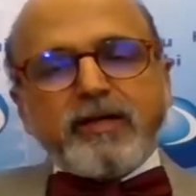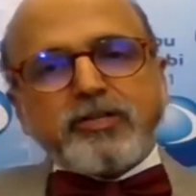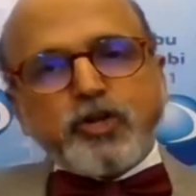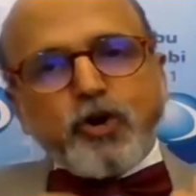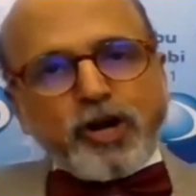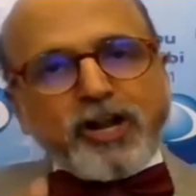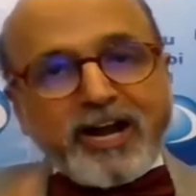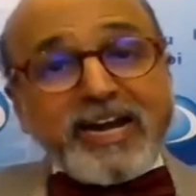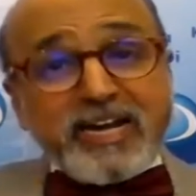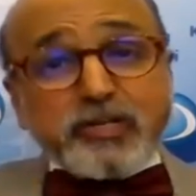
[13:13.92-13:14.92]
the total
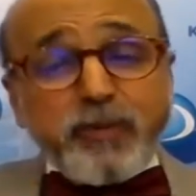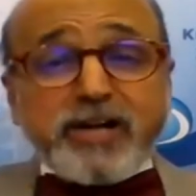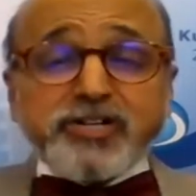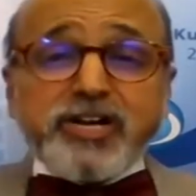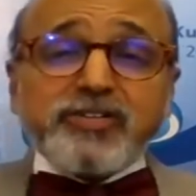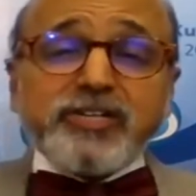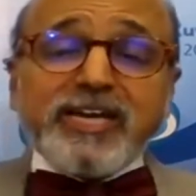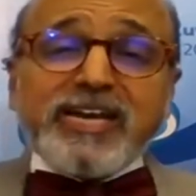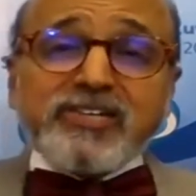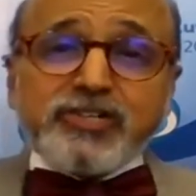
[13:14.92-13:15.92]
credit expansion is
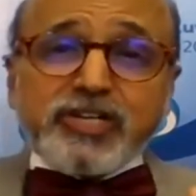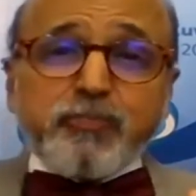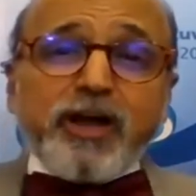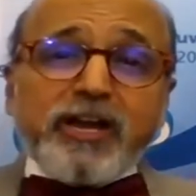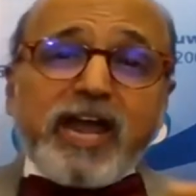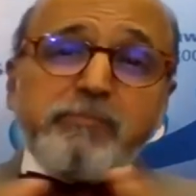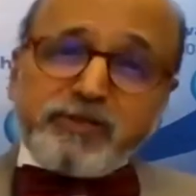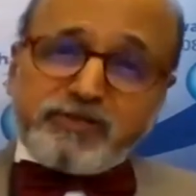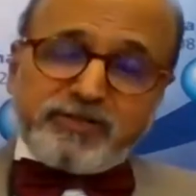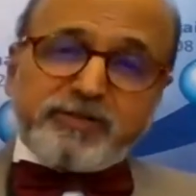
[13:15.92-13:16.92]
nearly
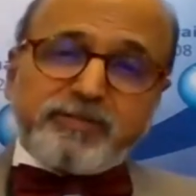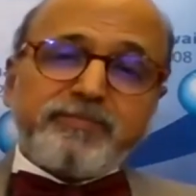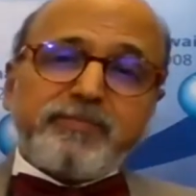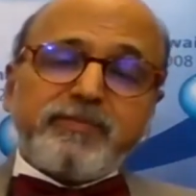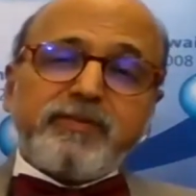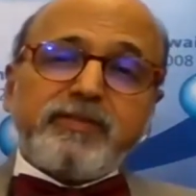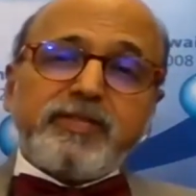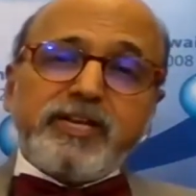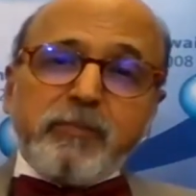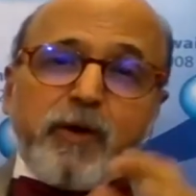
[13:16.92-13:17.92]
6.8%.
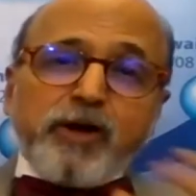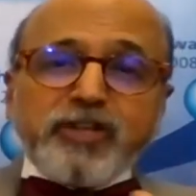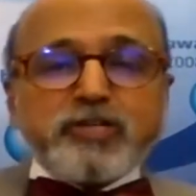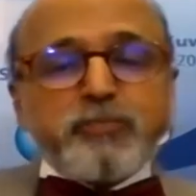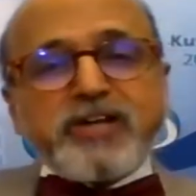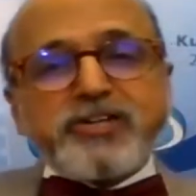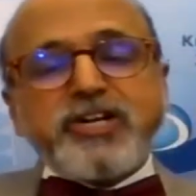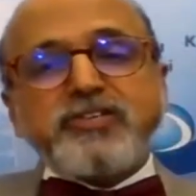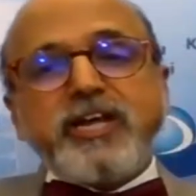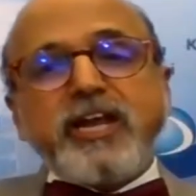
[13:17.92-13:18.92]
The deposit
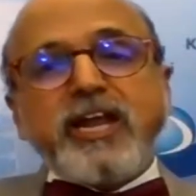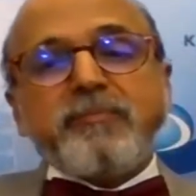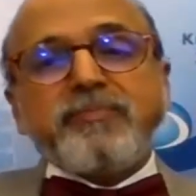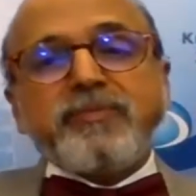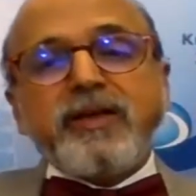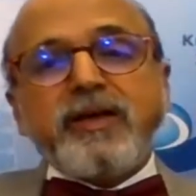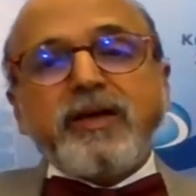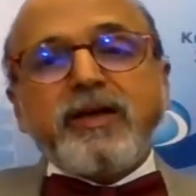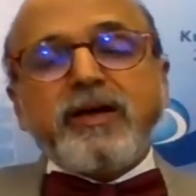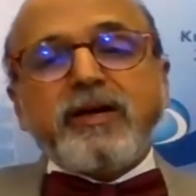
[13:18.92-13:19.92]
expansion is nearly
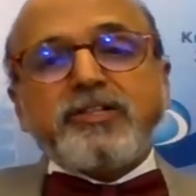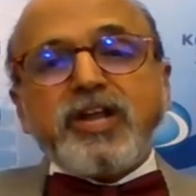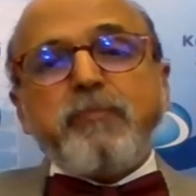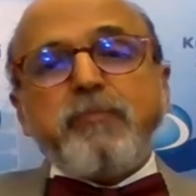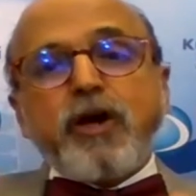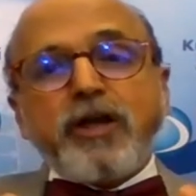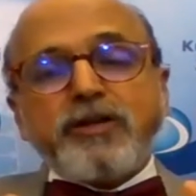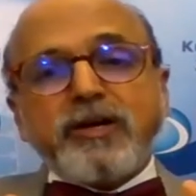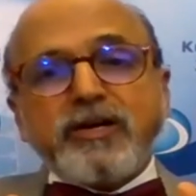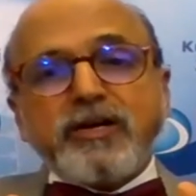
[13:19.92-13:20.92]

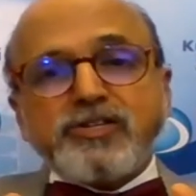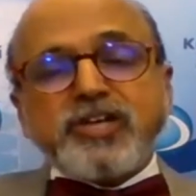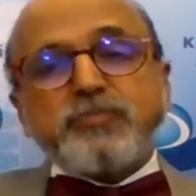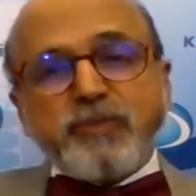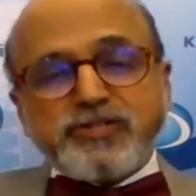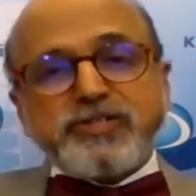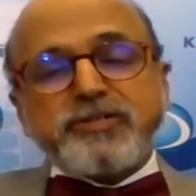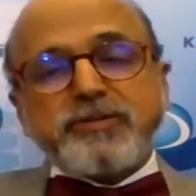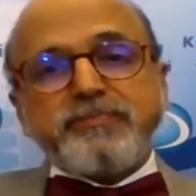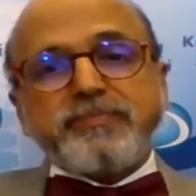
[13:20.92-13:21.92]

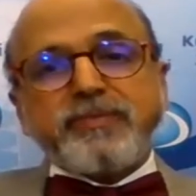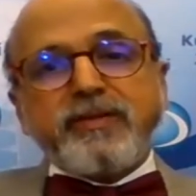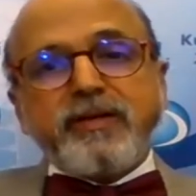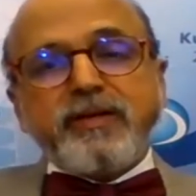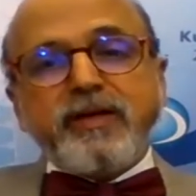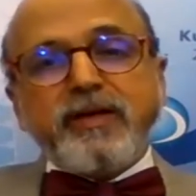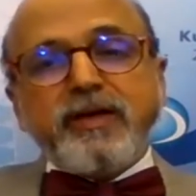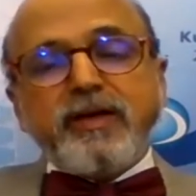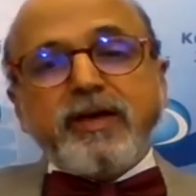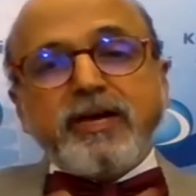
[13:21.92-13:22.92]
3.6%.
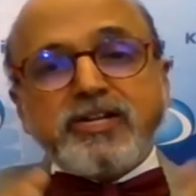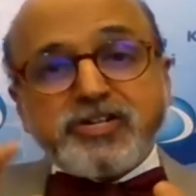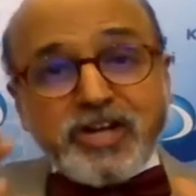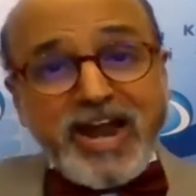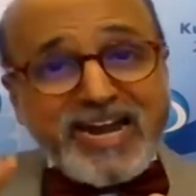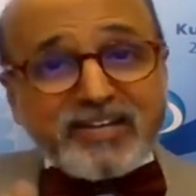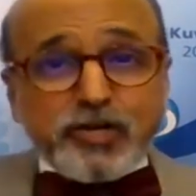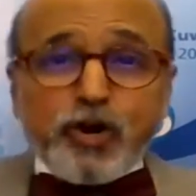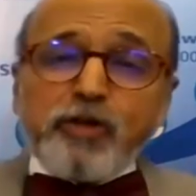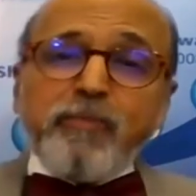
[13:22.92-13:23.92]
Trade has
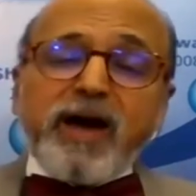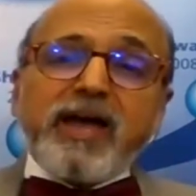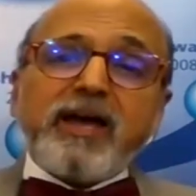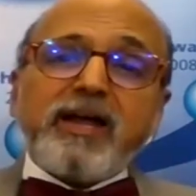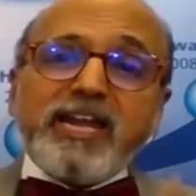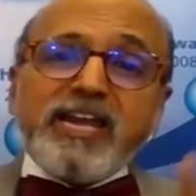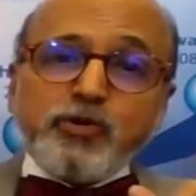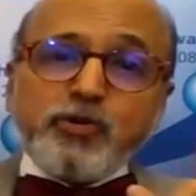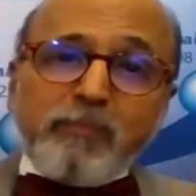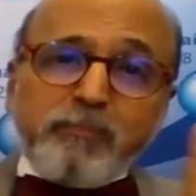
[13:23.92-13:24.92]
grown by nearly
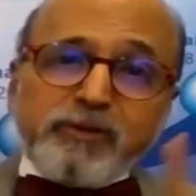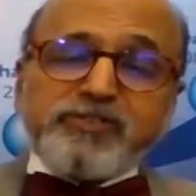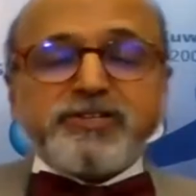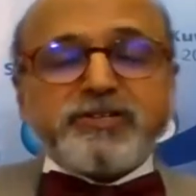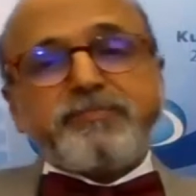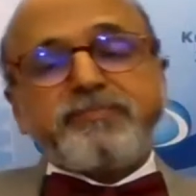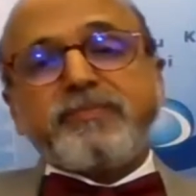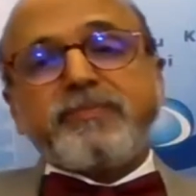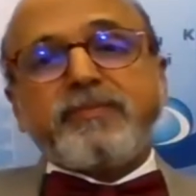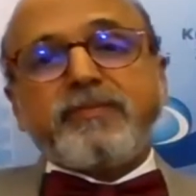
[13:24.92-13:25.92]
12%.
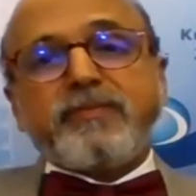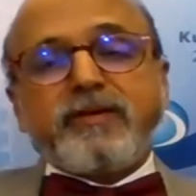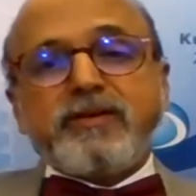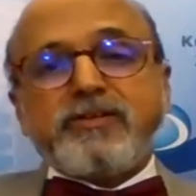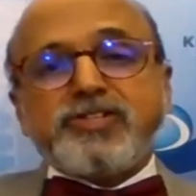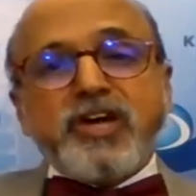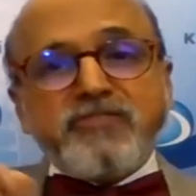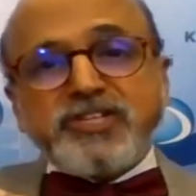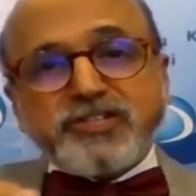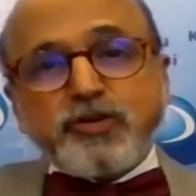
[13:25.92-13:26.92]

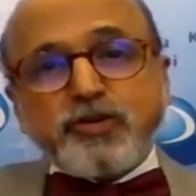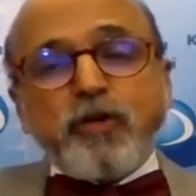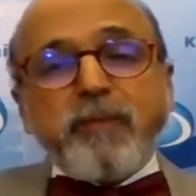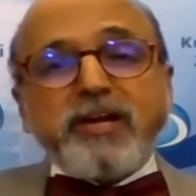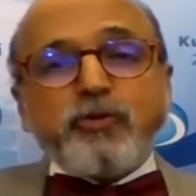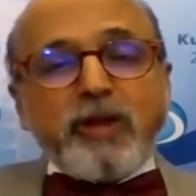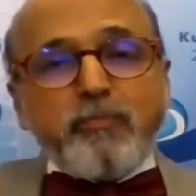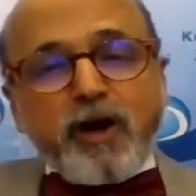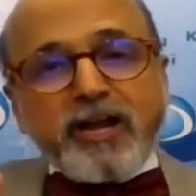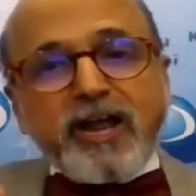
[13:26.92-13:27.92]
Services have grown by
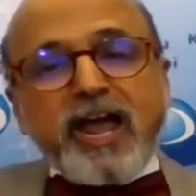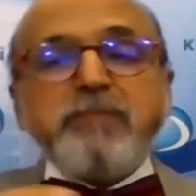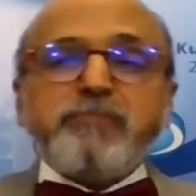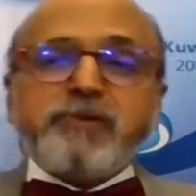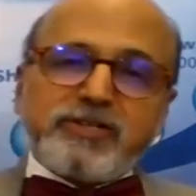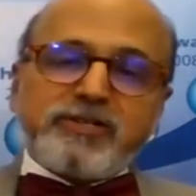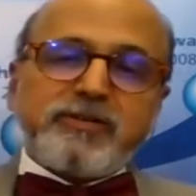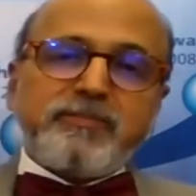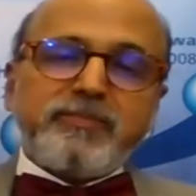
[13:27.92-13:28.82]
12.8%.